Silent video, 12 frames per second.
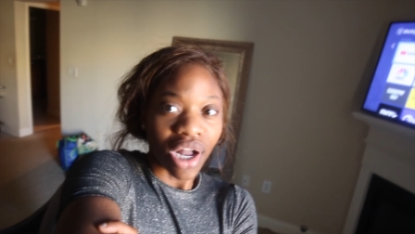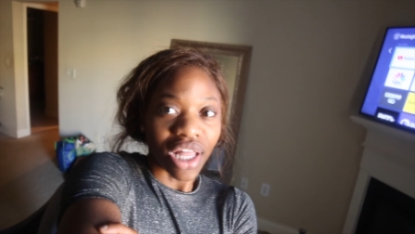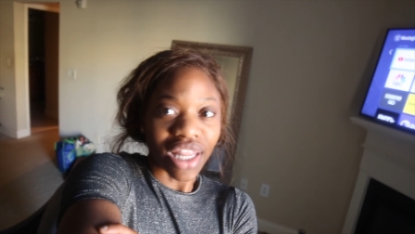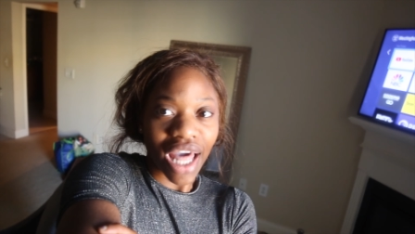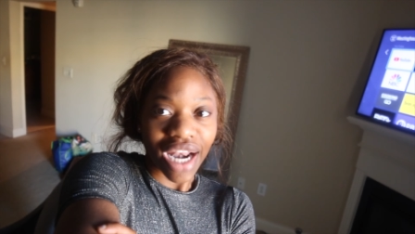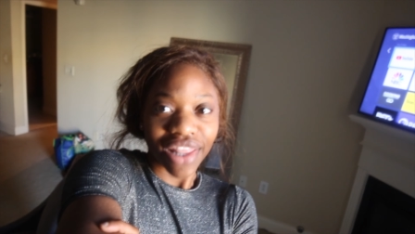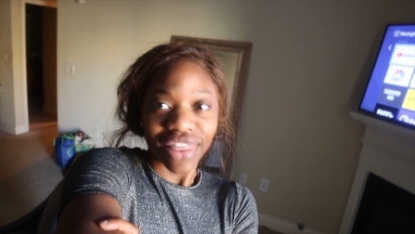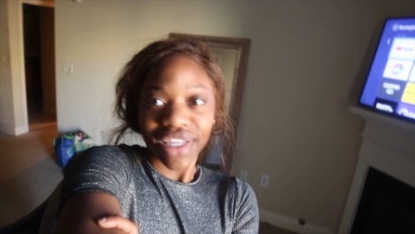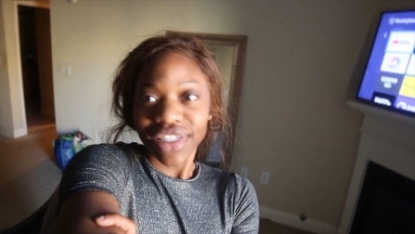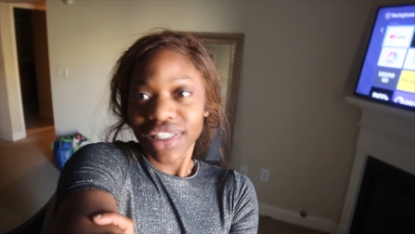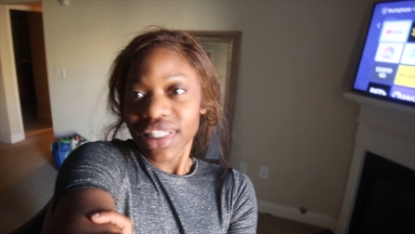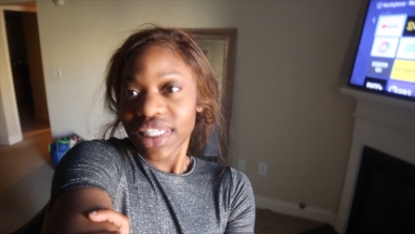a lot of
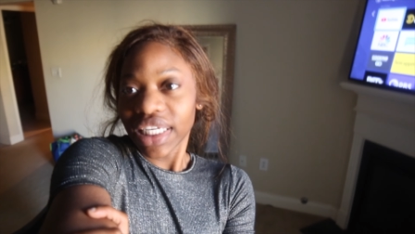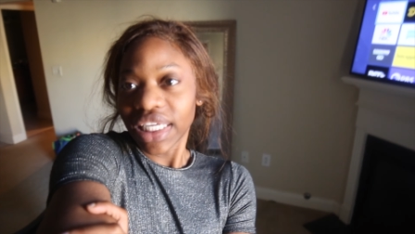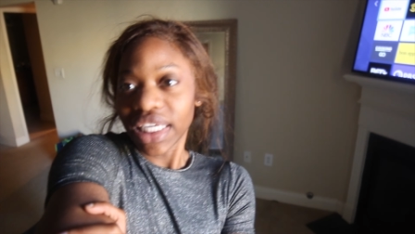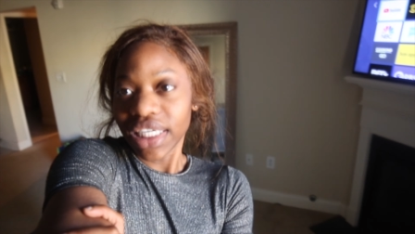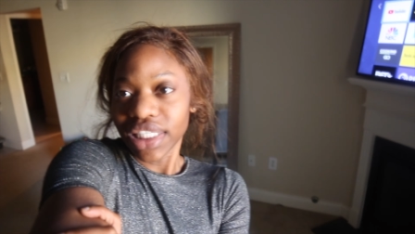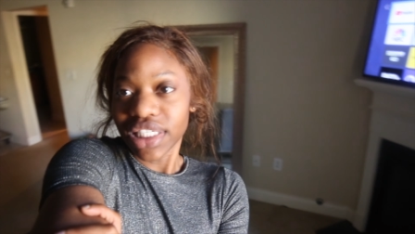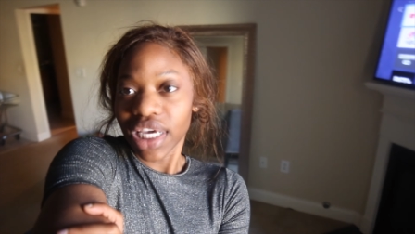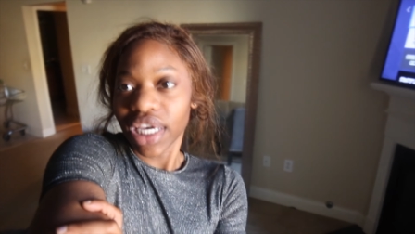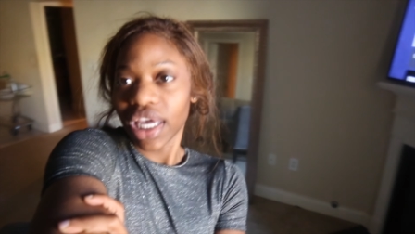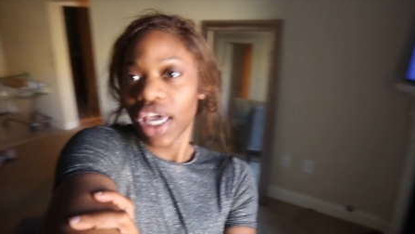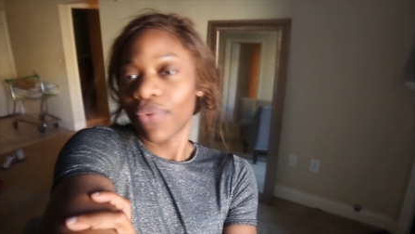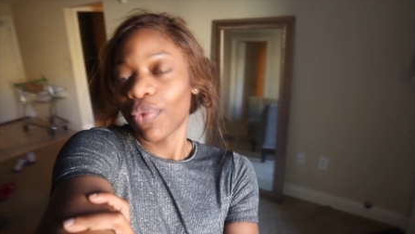things to eat
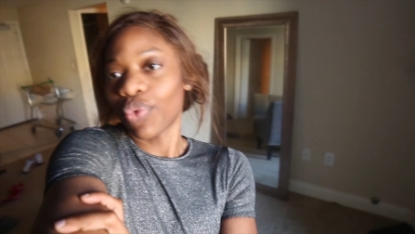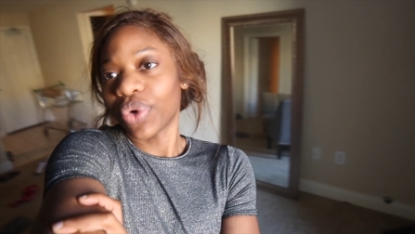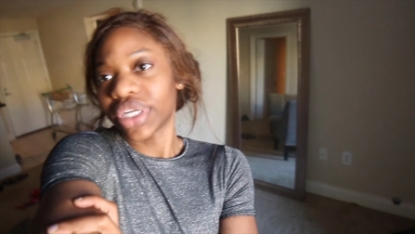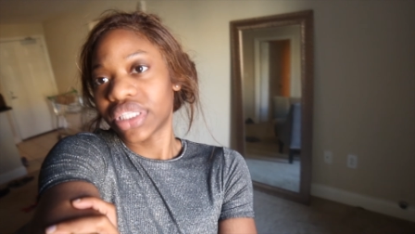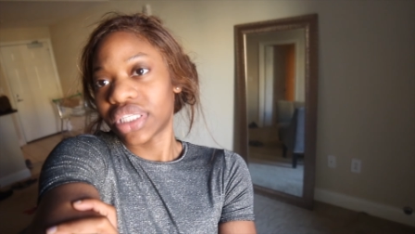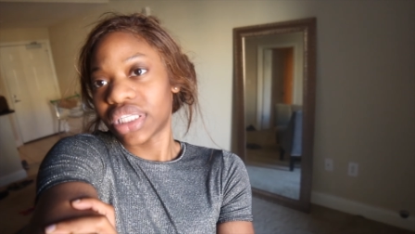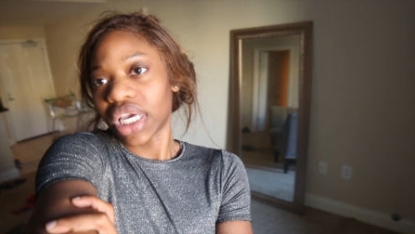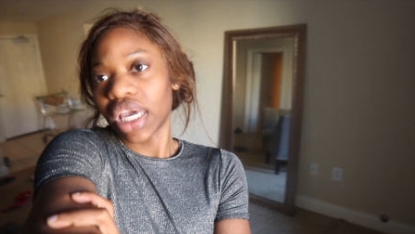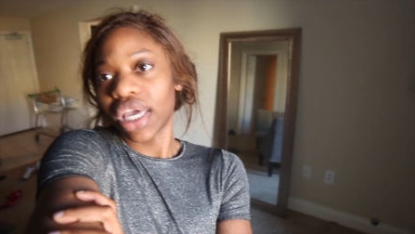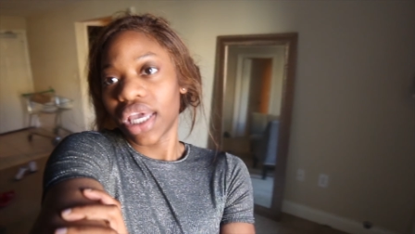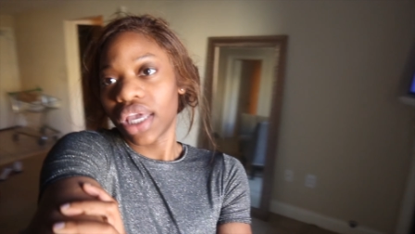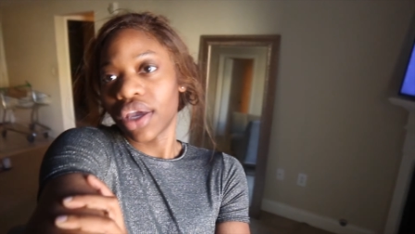and we want to
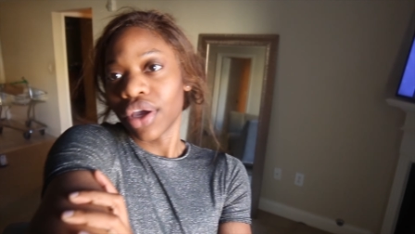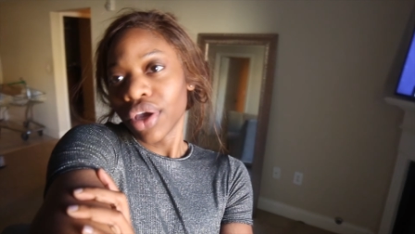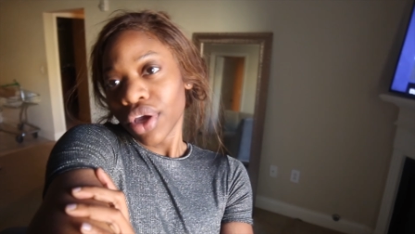stay